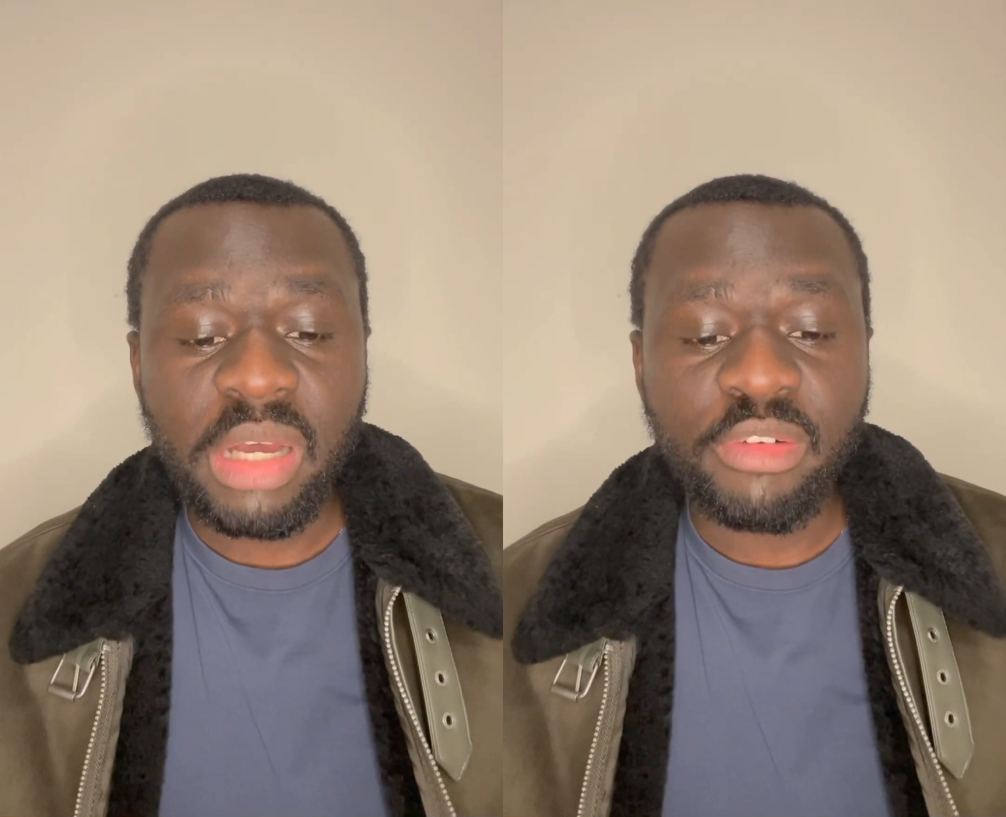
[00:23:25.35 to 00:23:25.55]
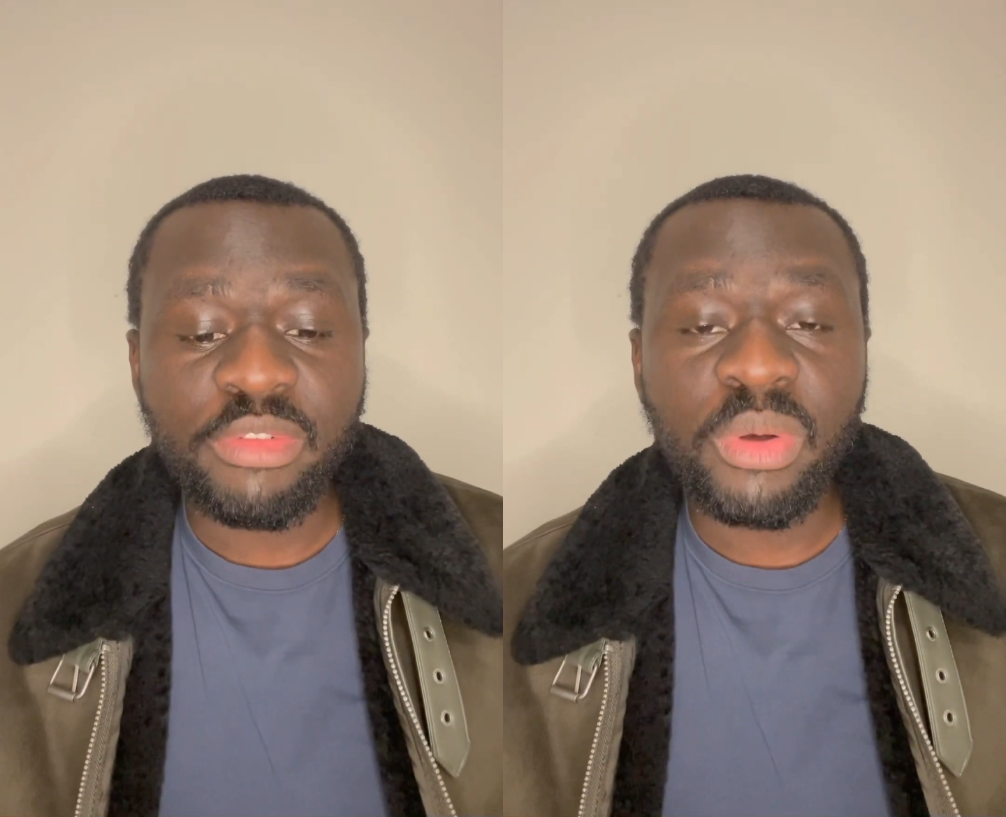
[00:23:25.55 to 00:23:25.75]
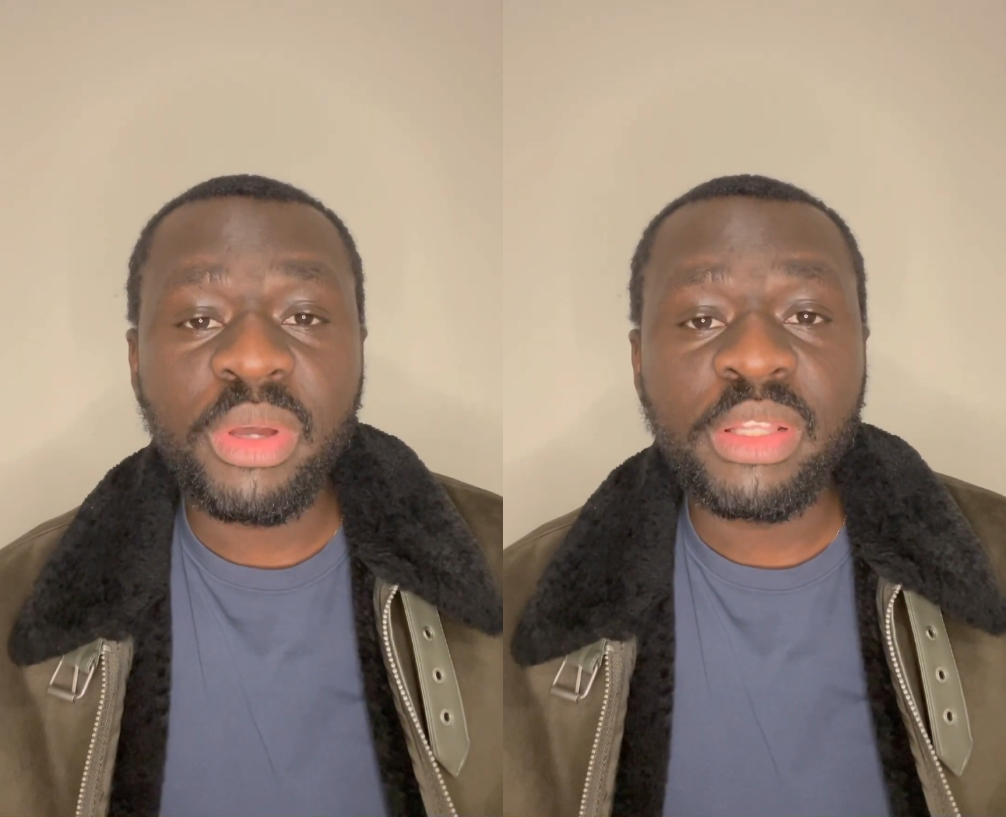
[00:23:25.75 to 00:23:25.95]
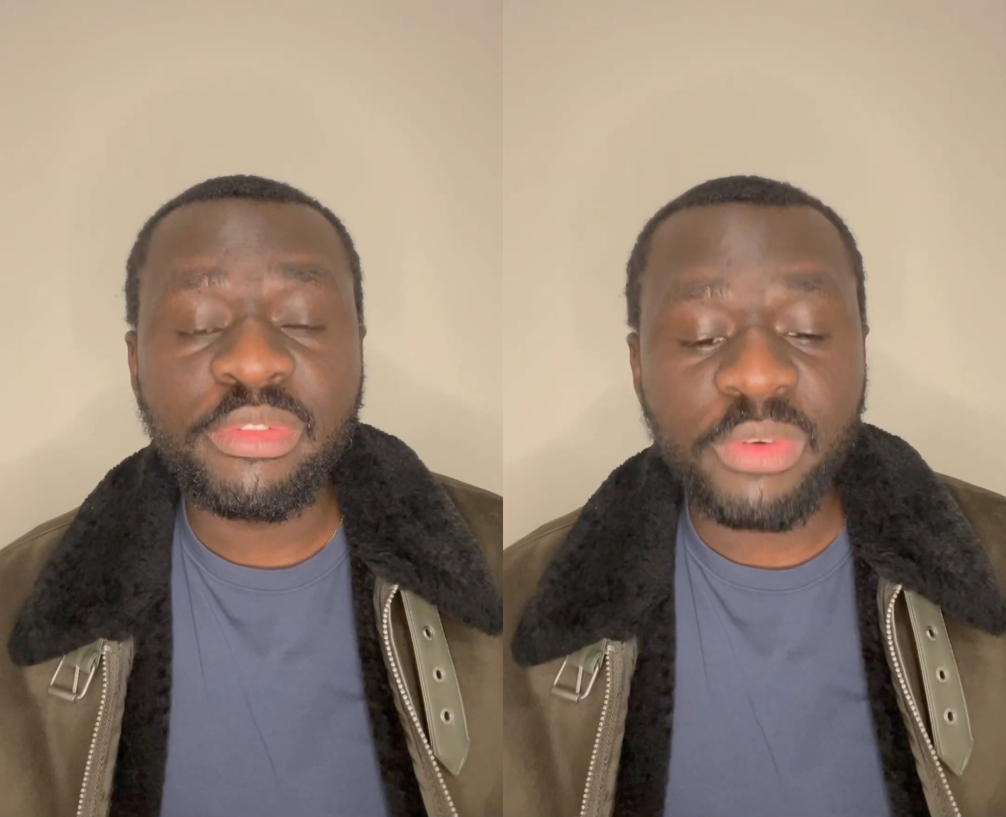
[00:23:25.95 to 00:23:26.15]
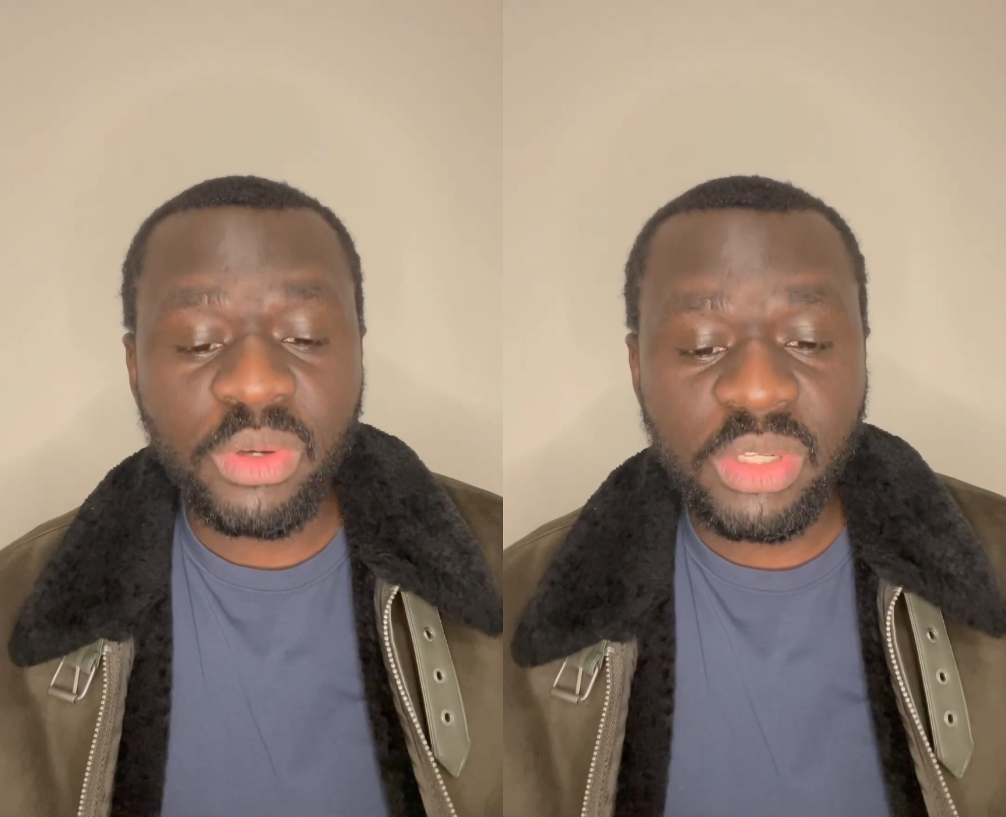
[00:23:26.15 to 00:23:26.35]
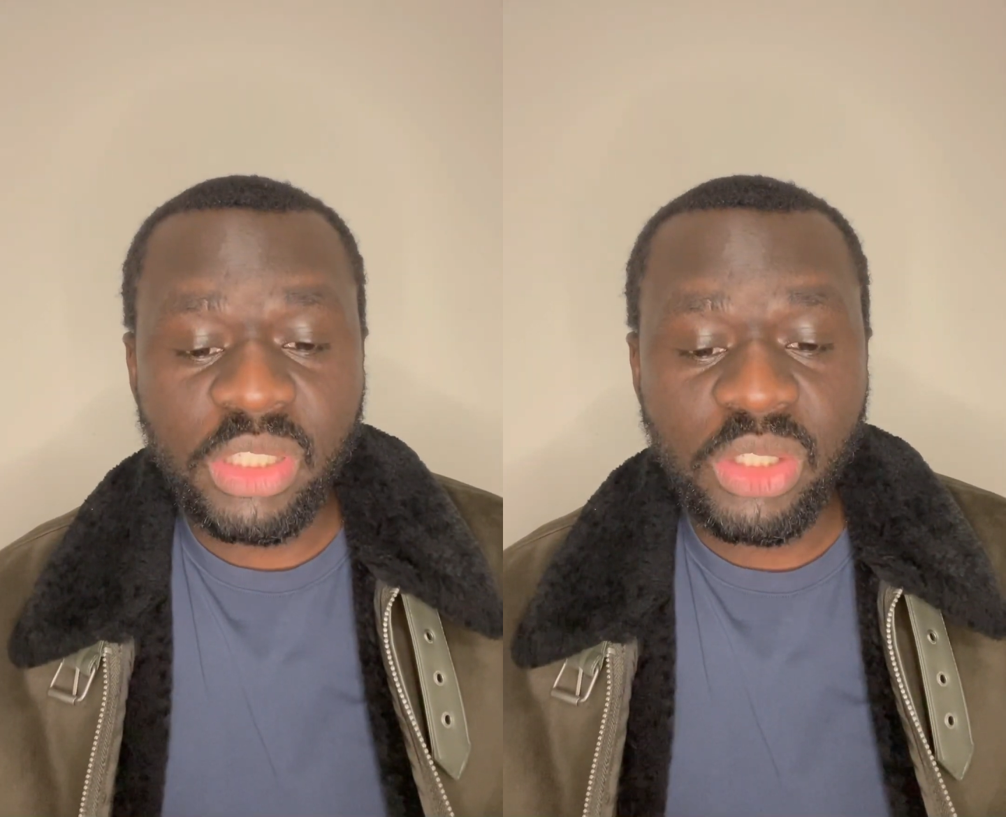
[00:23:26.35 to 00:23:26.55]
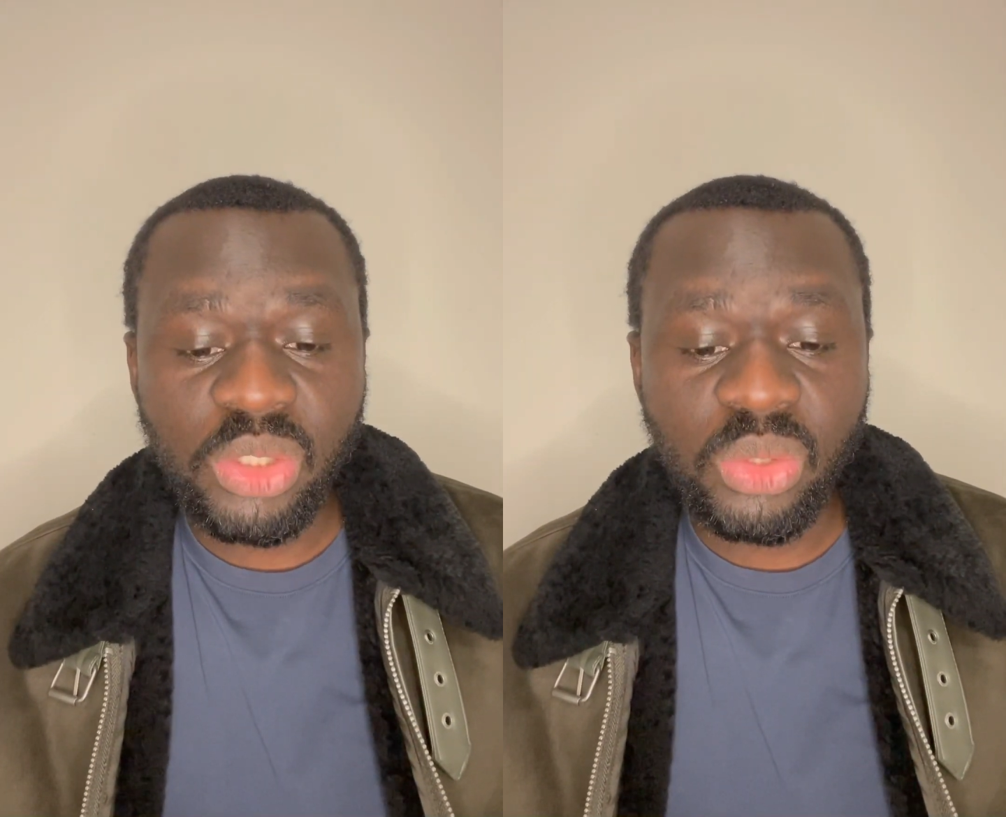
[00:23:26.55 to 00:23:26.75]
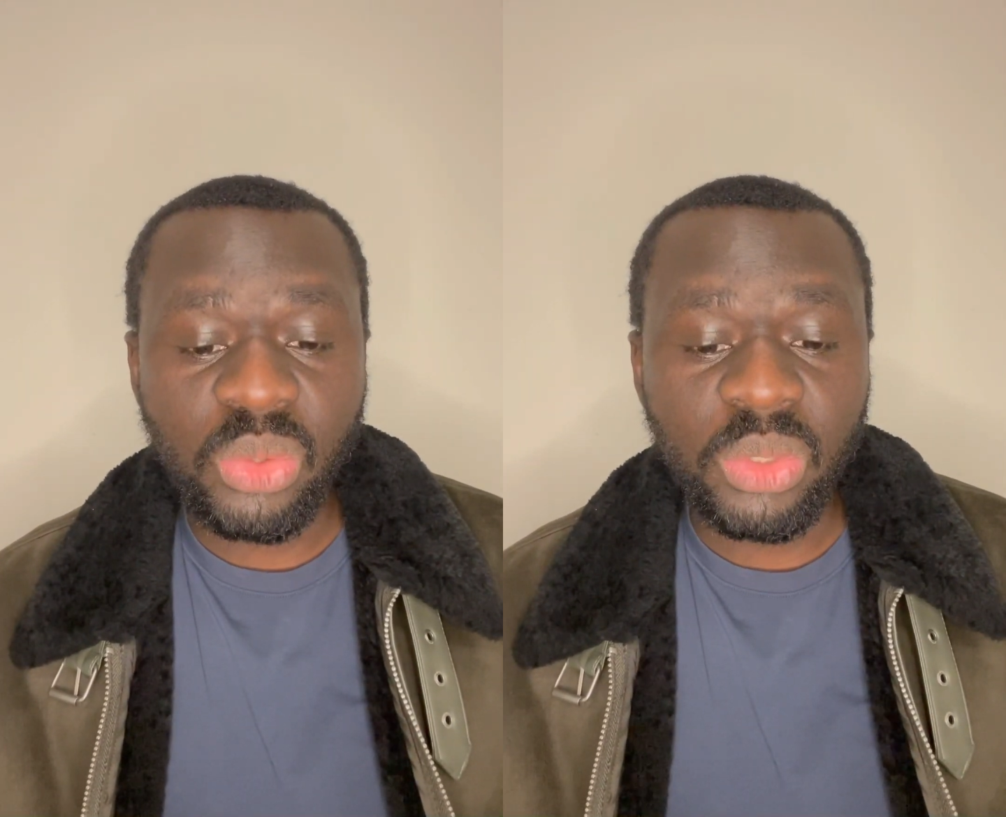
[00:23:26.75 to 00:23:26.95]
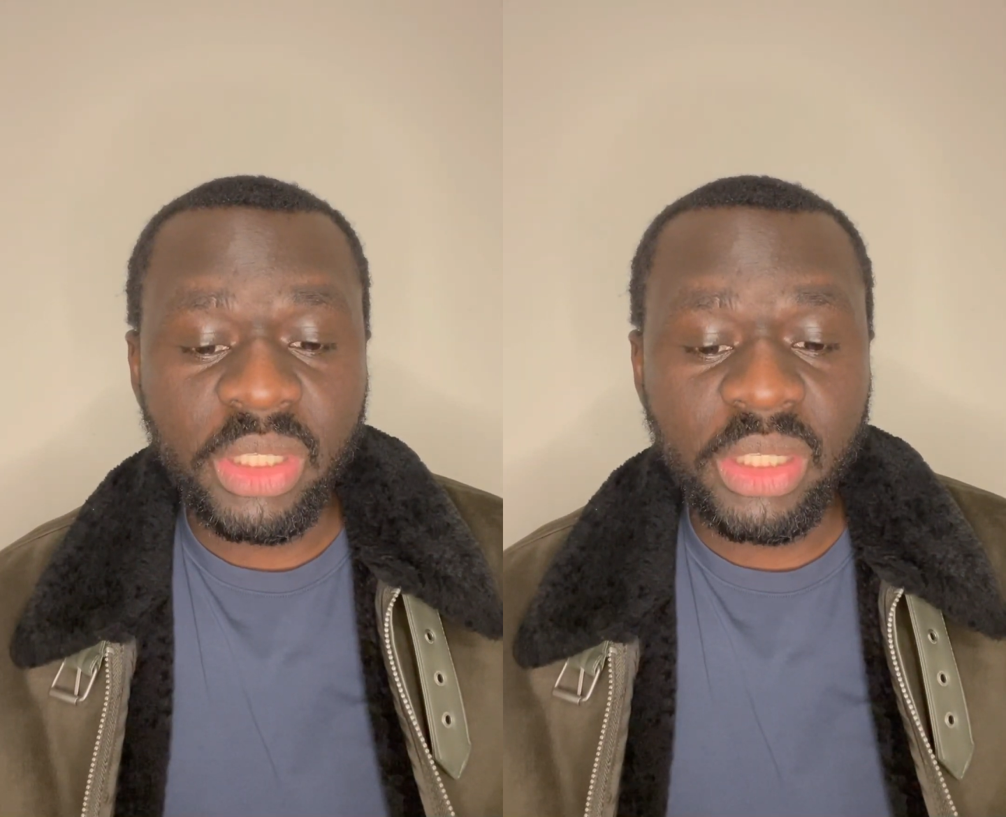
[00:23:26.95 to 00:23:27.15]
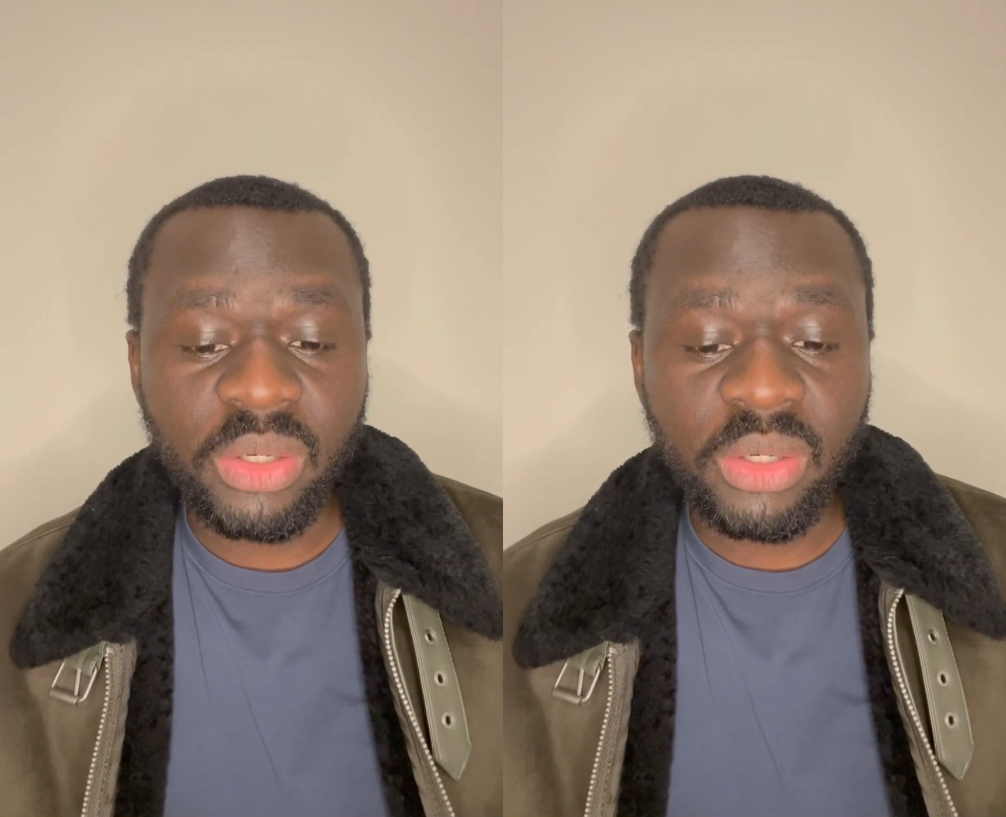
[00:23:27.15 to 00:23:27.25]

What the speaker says: avoid focusing solely